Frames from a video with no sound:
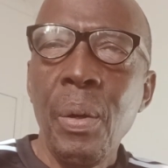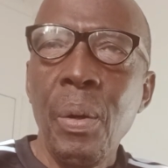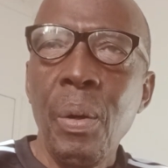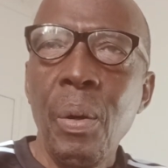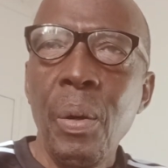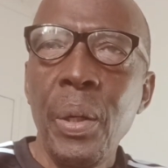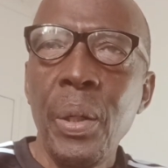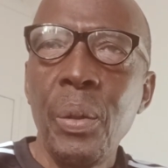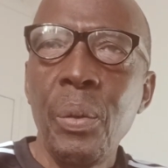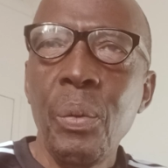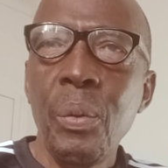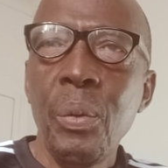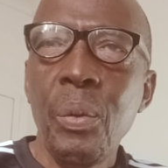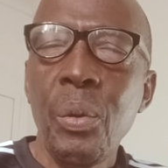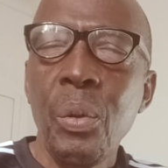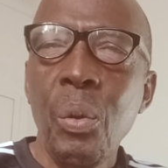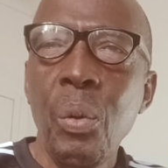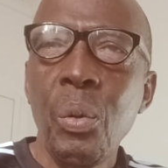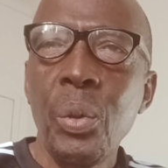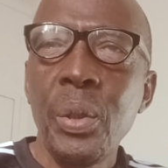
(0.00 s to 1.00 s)
or it will
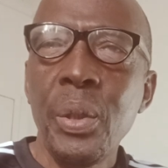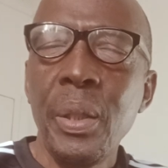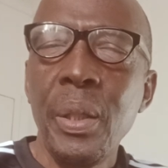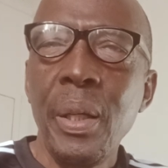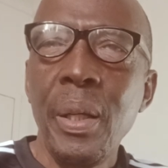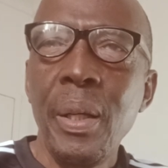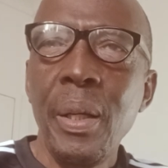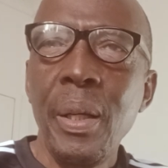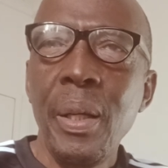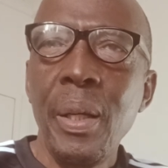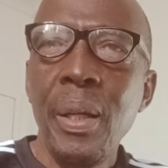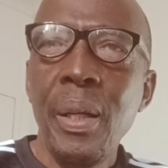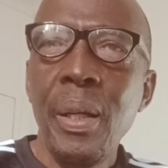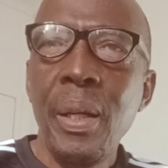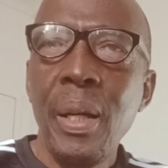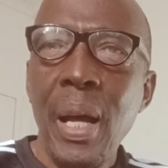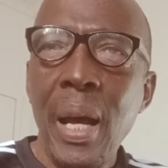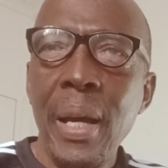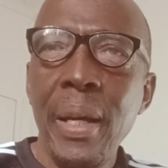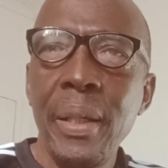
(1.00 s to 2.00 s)
throw
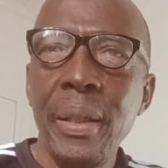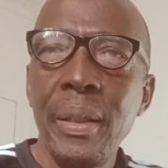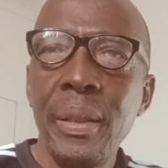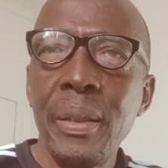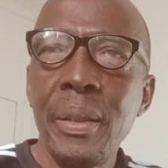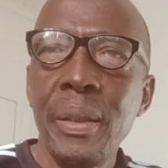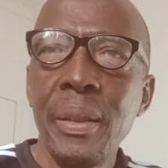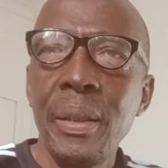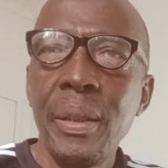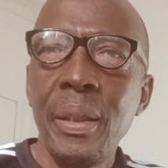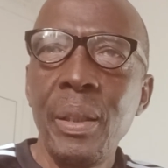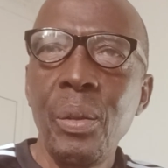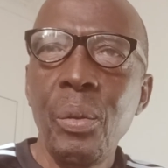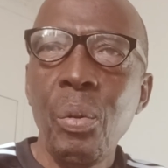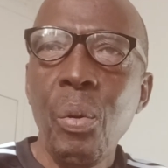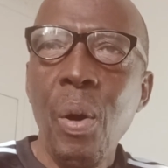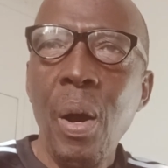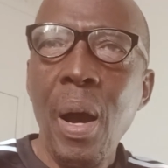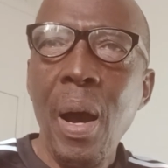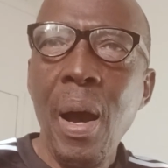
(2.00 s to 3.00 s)
light
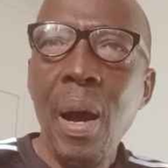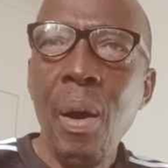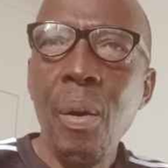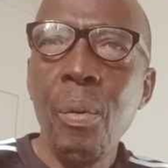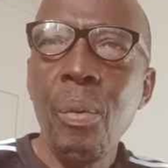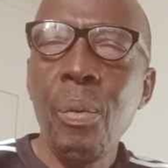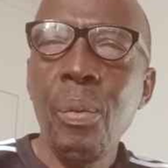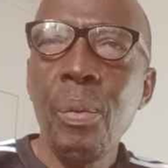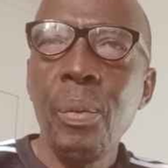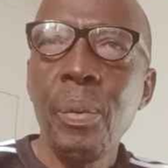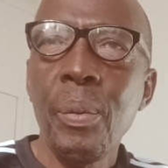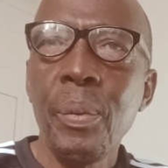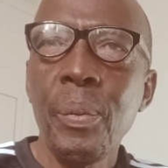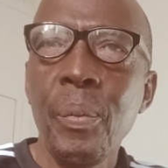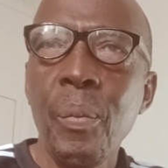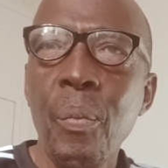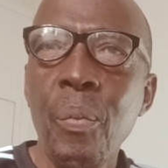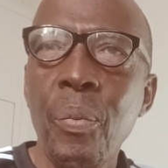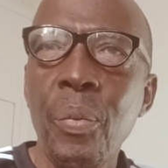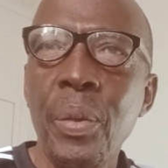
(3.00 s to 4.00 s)
into how
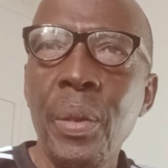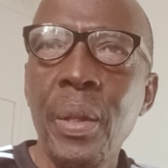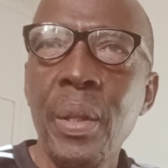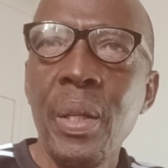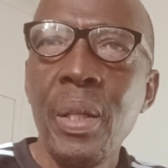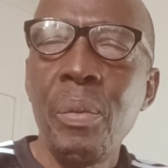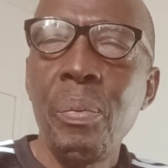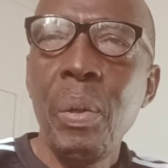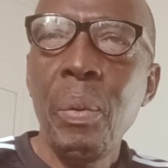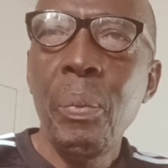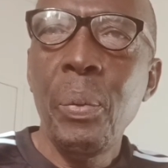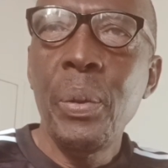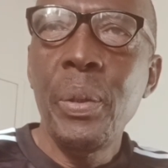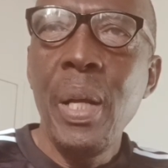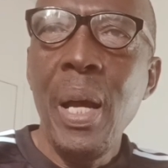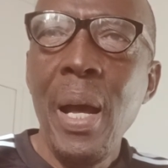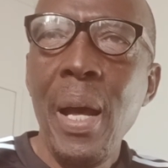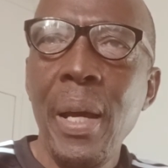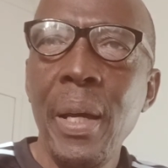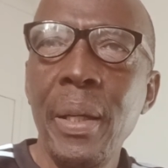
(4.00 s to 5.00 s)
these people
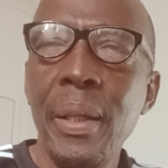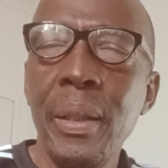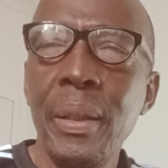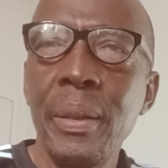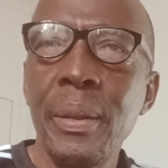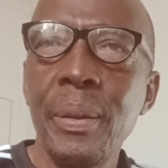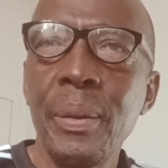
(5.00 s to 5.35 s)
died,